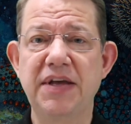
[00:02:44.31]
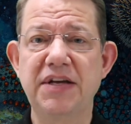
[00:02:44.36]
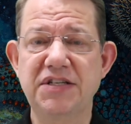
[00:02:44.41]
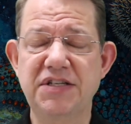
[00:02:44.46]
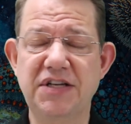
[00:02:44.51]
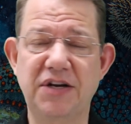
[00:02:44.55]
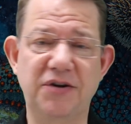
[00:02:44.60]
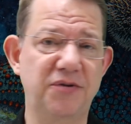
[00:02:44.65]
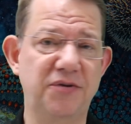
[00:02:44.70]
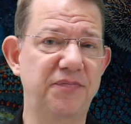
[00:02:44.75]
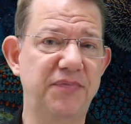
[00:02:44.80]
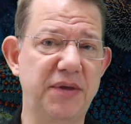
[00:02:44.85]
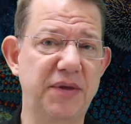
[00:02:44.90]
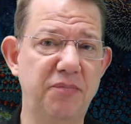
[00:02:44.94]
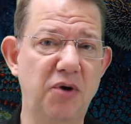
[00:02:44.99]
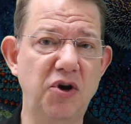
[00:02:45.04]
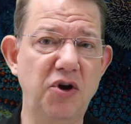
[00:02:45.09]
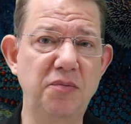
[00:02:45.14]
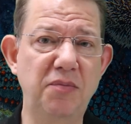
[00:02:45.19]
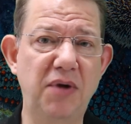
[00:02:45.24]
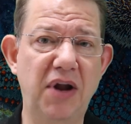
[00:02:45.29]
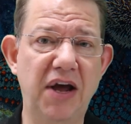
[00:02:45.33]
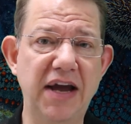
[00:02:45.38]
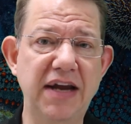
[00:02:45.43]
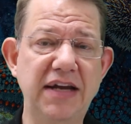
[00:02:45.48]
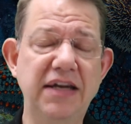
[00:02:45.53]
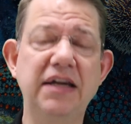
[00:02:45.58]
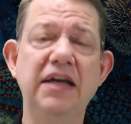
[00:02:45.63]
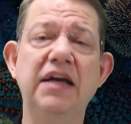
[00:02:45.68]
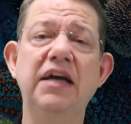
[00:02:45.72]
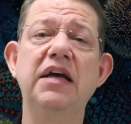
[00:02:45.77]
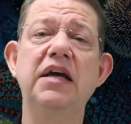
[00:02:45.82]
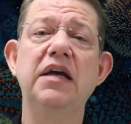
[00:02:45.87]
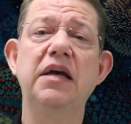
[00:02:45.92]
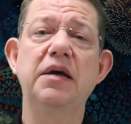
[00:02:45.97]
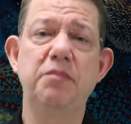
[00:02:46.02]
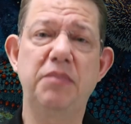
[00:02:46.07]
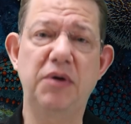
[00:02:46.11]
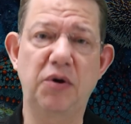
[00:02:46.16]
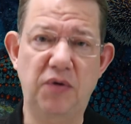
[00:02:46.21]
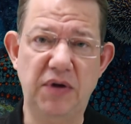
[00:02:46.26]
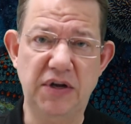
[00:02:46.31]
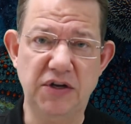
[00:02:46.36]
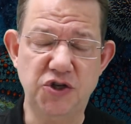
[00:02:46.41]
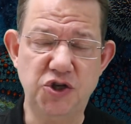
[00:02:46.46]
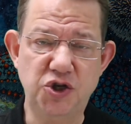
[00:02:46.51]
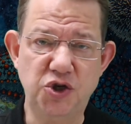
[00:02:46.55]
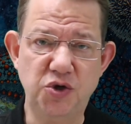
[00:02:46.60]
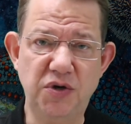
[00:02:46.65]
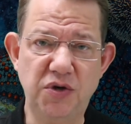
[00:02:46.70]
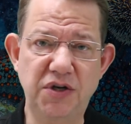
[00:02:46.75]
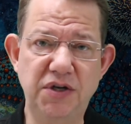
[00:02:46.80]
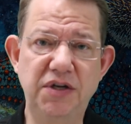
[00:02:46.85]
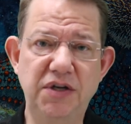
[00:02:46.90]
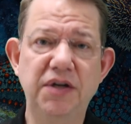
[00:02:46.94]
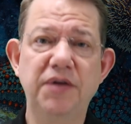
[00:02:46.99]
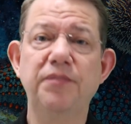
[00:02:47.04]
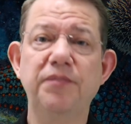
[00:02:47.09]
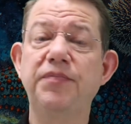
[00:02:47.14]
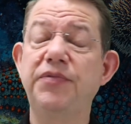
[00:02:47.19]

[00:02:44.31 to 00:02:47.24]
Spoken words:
So the bottom line, be reassured